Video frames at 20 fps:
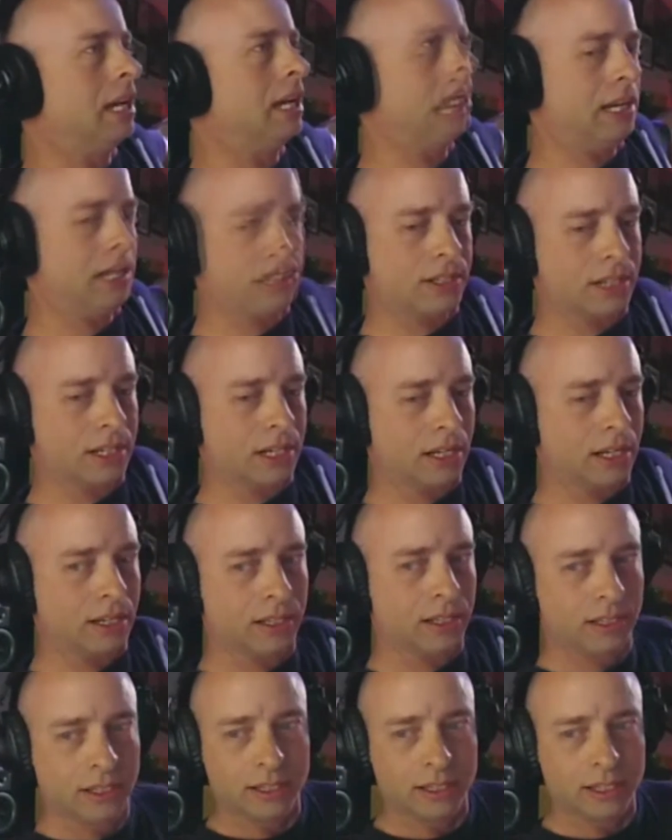is
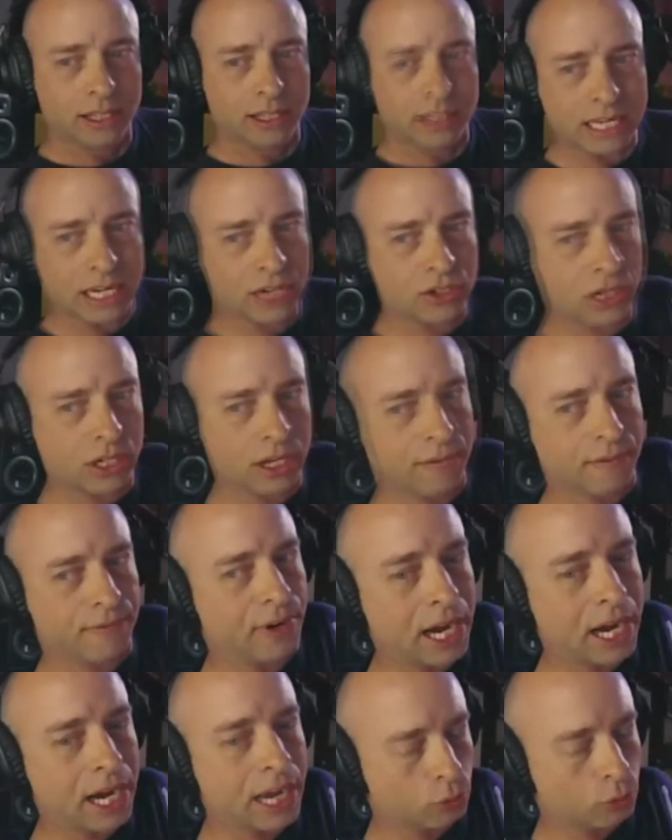it's actually a
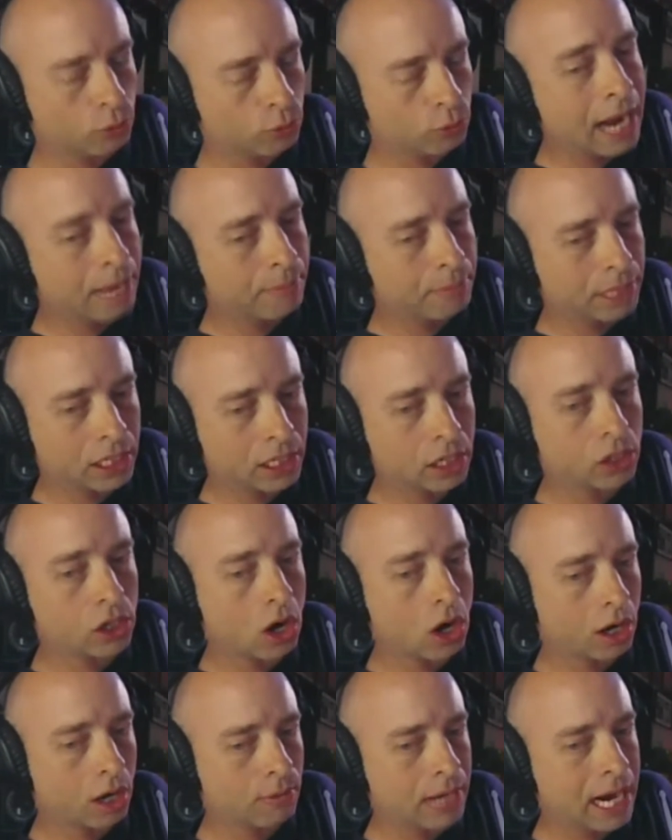vinyl wrap, like a car
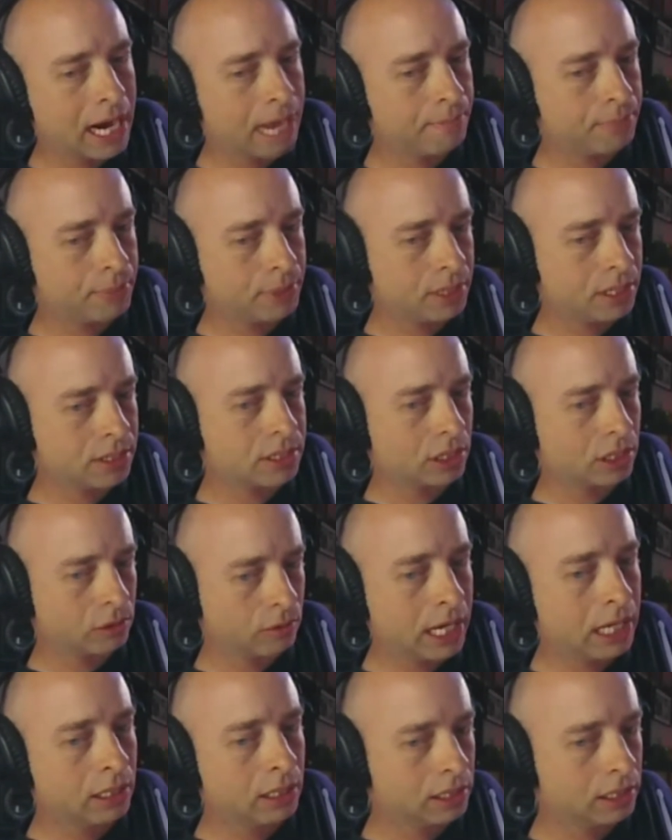wrap, but it's a green
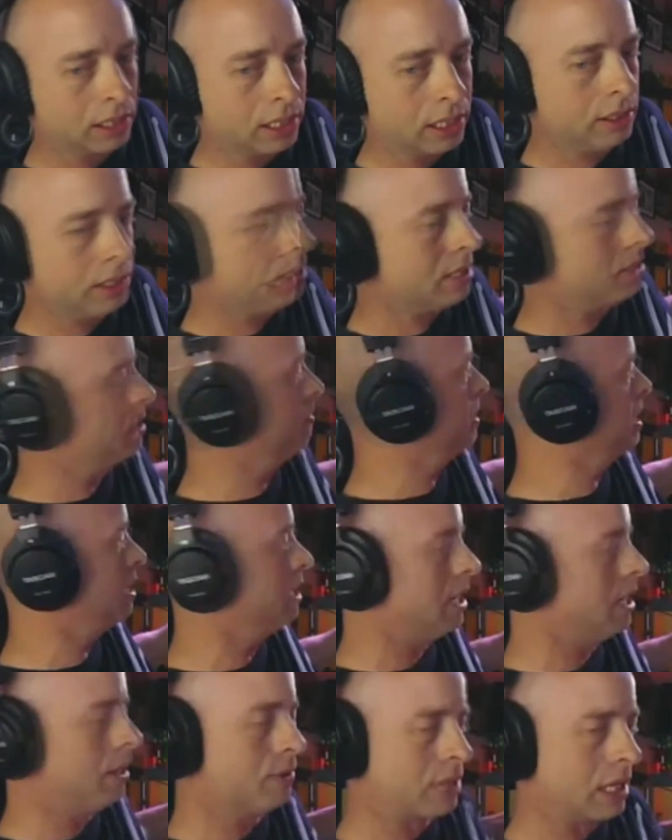glitter that somebody did. I was
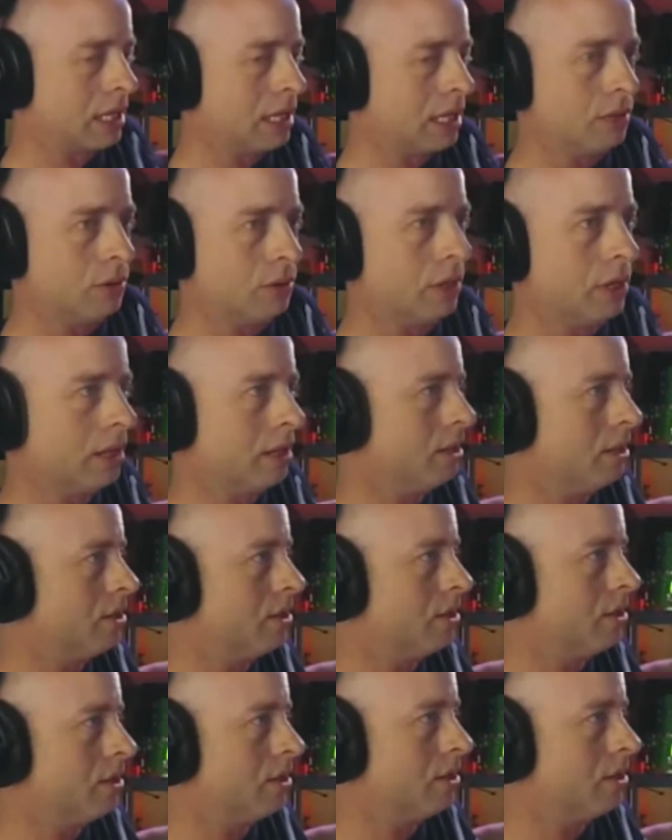going to do one of those. And
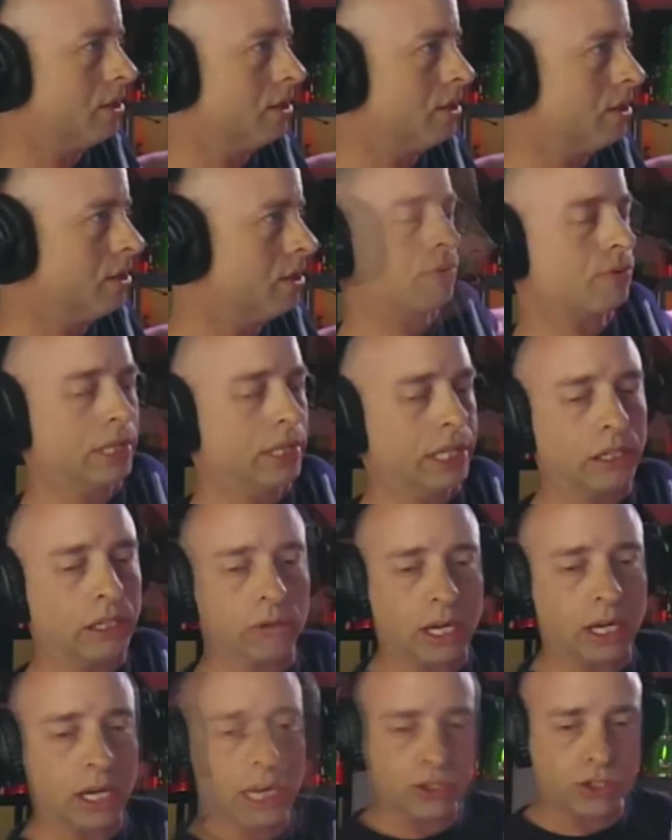then there's this really
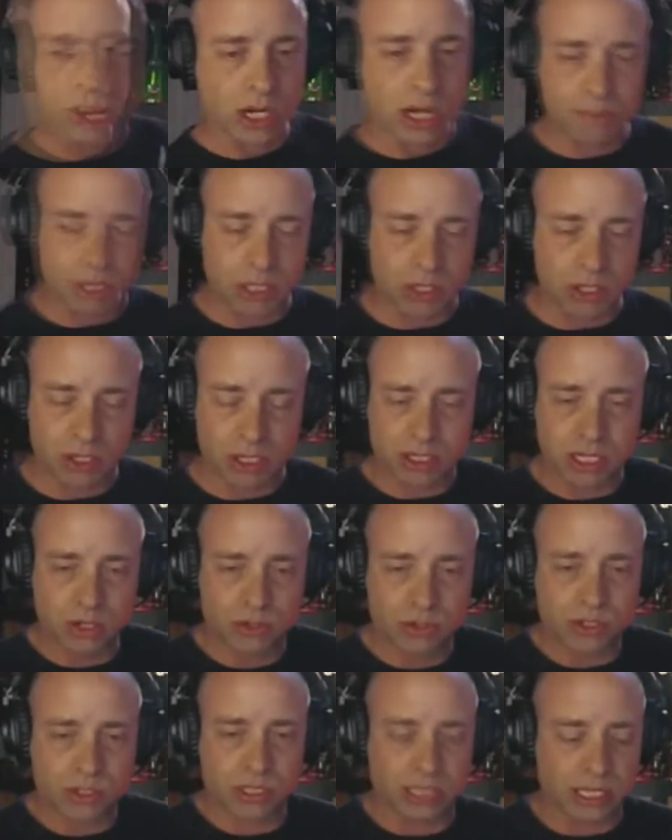great shop here in
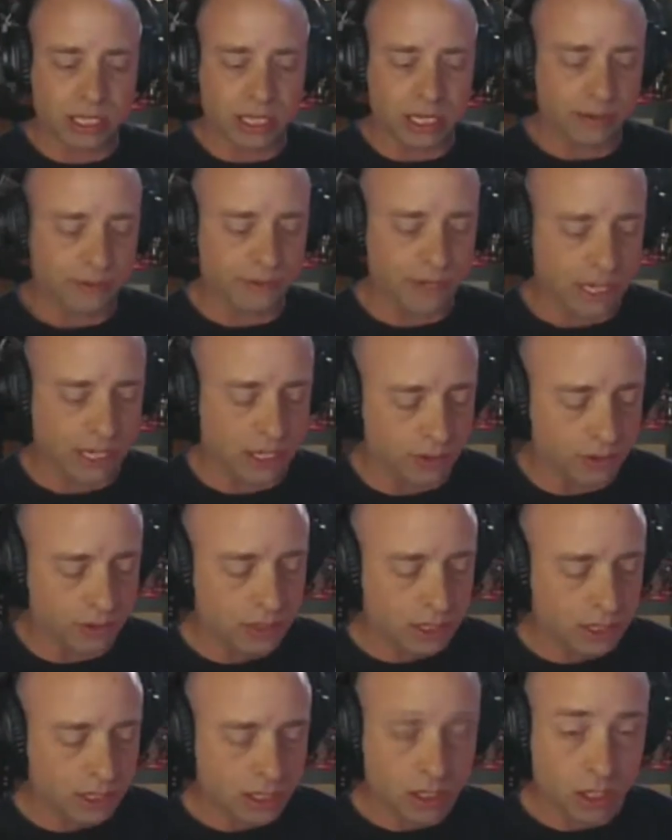Houston that I found
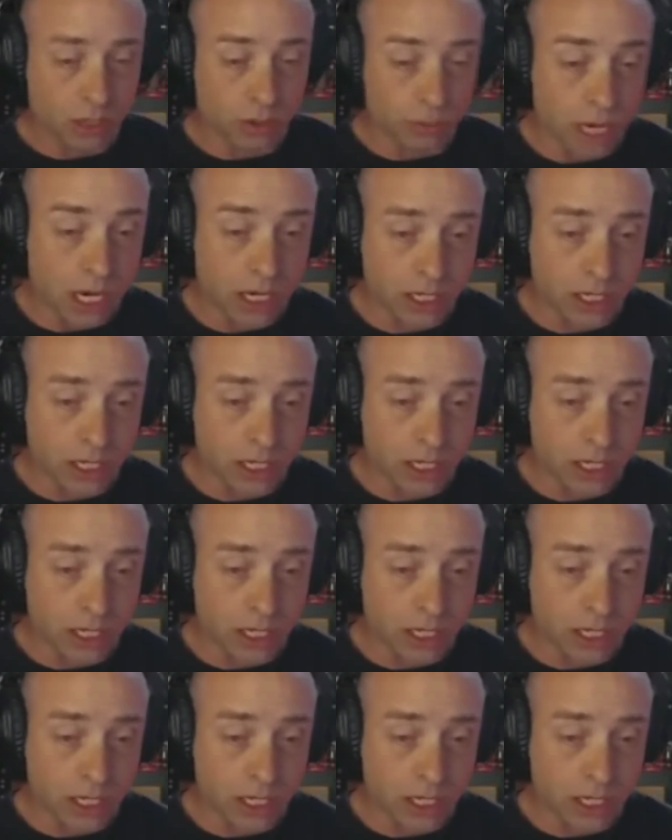called Rock and